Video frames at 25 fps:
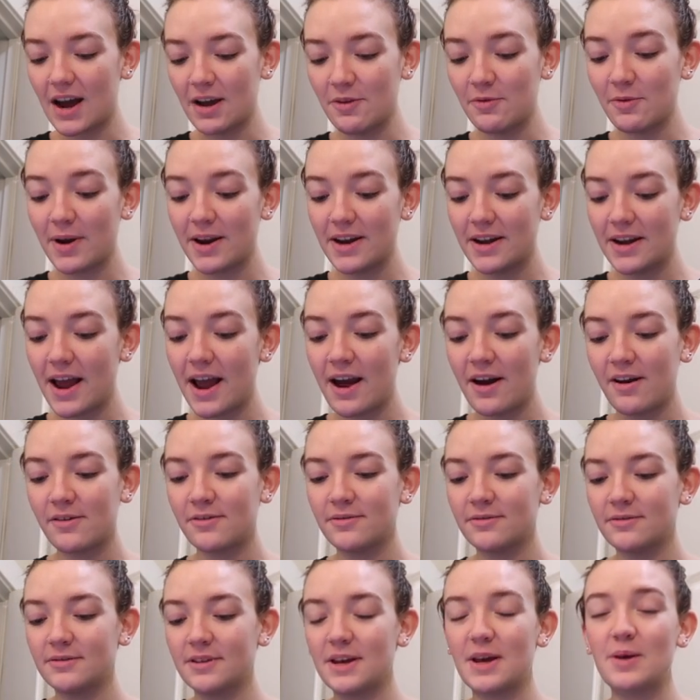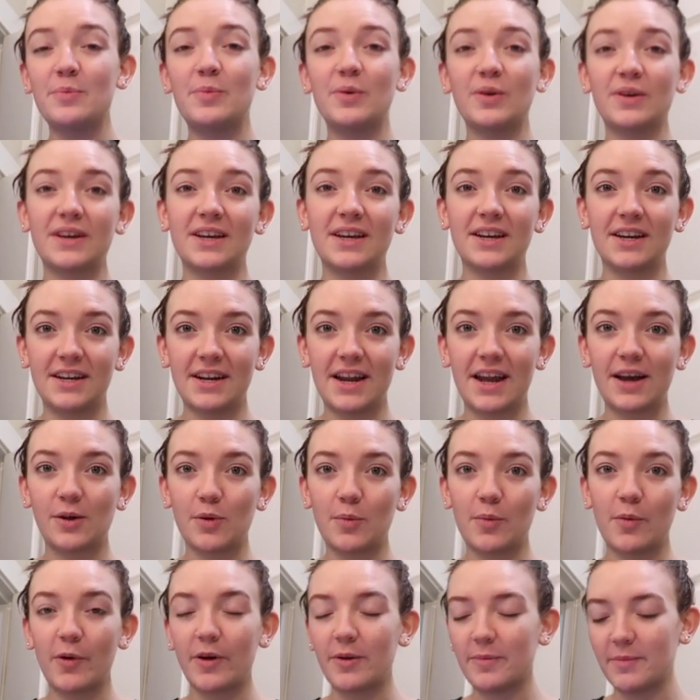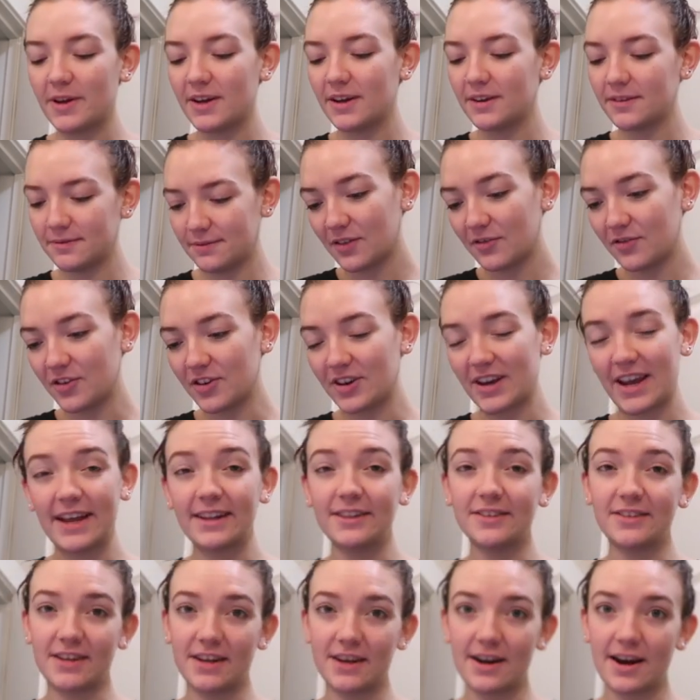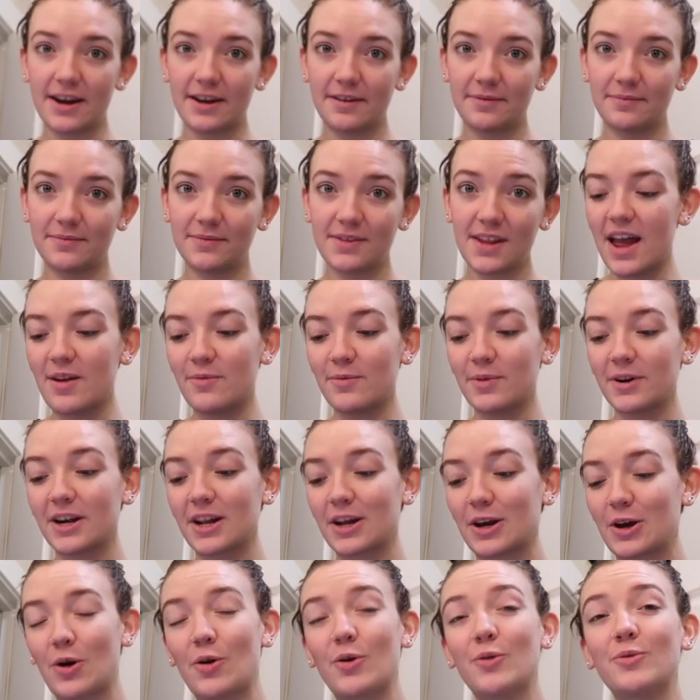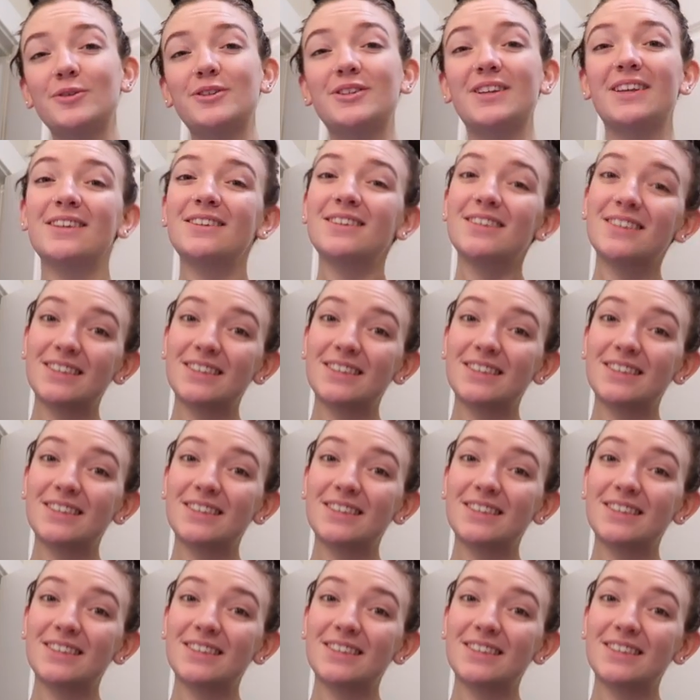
I right now am booking a nail appointment for Kenz and I. We're gonna go to the